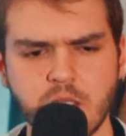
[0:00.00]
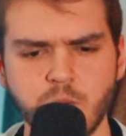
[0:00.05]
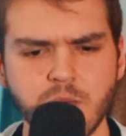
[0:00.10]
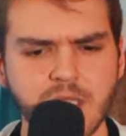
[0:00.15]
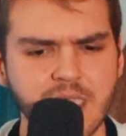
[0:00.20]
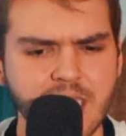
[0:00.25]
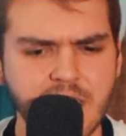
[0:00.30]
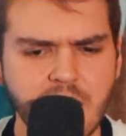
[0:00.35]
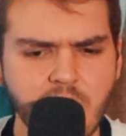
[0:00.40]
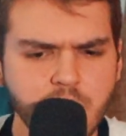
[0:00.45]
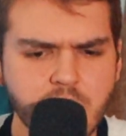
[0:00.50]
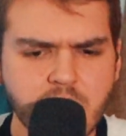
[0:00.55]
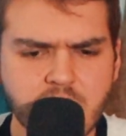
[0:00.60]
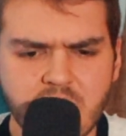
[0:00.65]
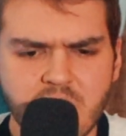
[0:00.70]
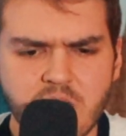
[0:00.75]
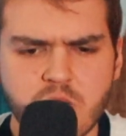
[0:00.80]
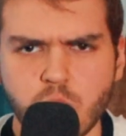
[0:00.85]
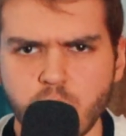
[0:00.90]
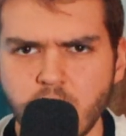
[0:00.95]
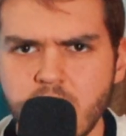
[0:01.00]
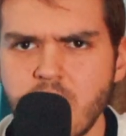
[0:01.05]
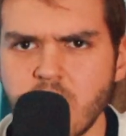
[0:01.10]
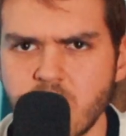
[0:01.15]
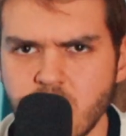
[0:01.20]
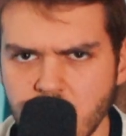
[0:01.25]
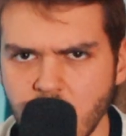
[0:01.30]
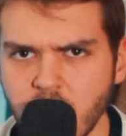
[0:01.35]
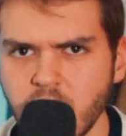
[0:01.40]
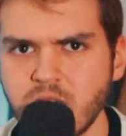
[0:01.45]
but to give us this
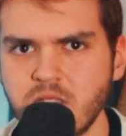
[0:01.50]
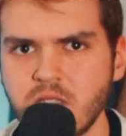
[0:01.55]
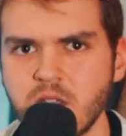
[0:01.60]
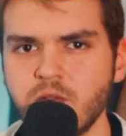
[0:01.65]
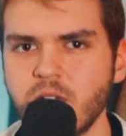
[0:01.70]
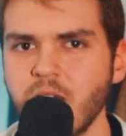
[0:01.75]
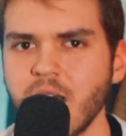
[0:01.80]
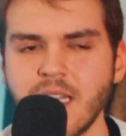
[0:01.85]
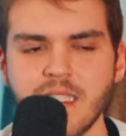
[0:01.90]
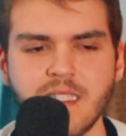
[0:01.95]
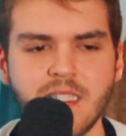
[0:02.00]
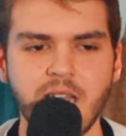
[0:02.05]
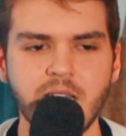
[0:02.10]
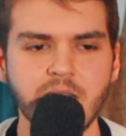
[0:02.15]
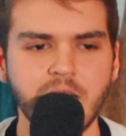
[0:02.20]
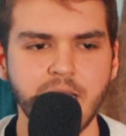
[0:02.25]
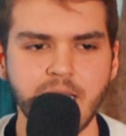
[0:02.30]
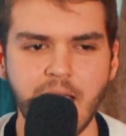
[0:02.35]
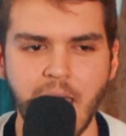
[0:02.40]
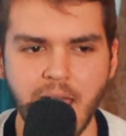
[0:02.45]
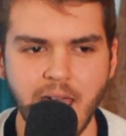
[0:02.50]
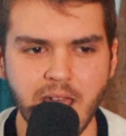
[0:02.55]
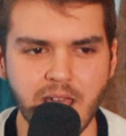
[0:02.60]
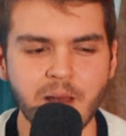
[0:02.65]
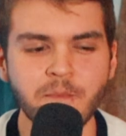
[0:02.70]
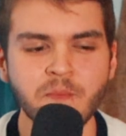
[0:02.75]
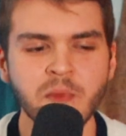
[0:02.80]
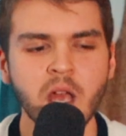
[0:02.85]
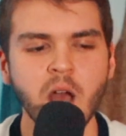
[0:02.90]
reassurance of God saying like, hey,